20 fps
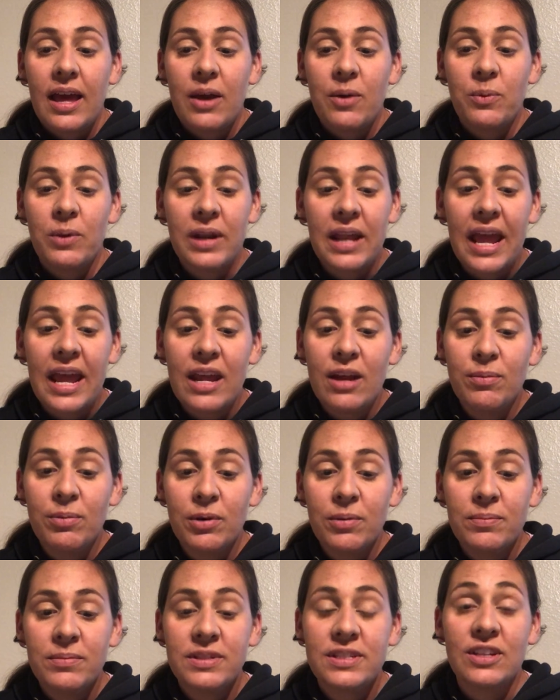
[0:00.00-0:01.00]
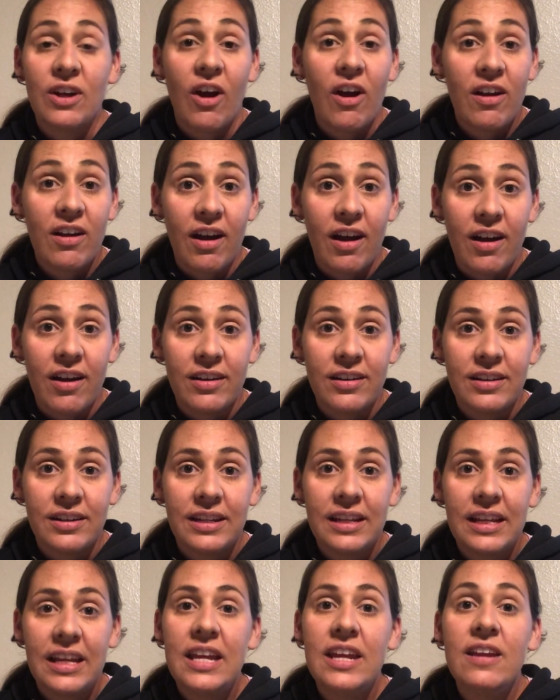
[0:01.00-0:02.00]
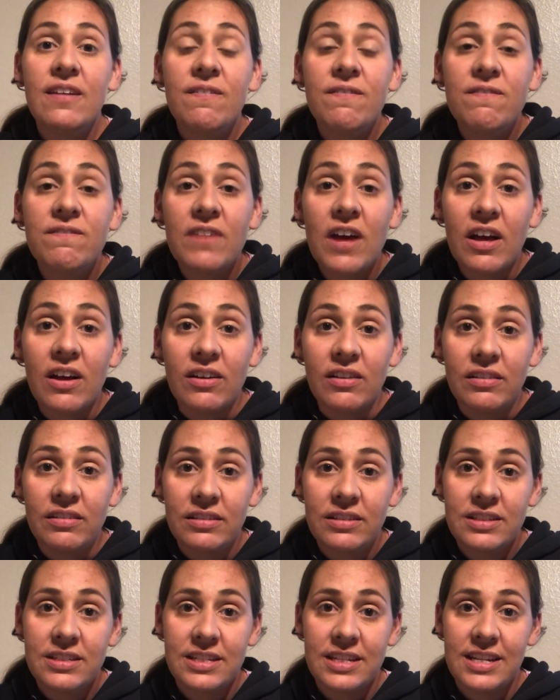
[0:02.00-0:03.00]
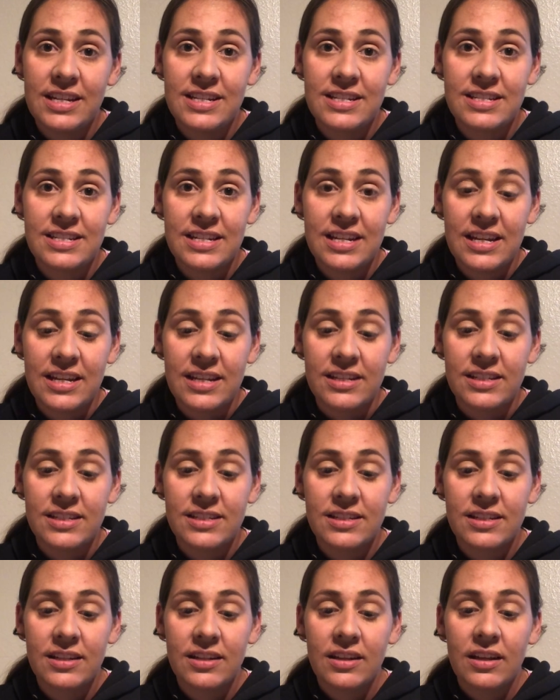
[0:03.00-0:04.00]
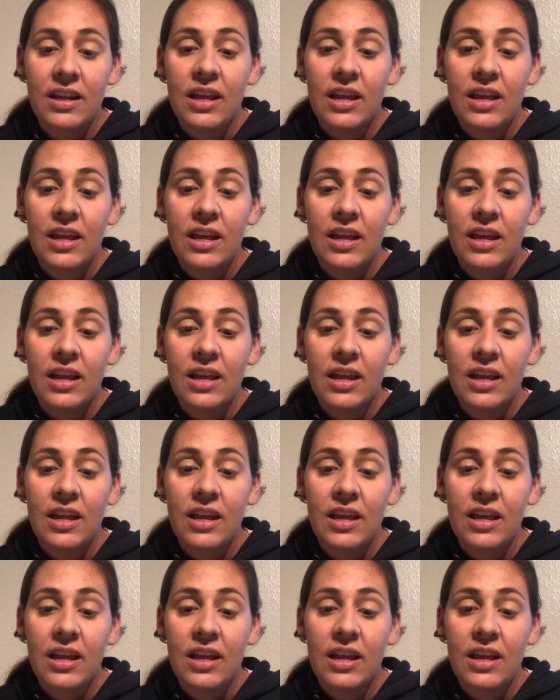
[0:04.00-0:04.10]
When Abram saw God, he fell to his knees.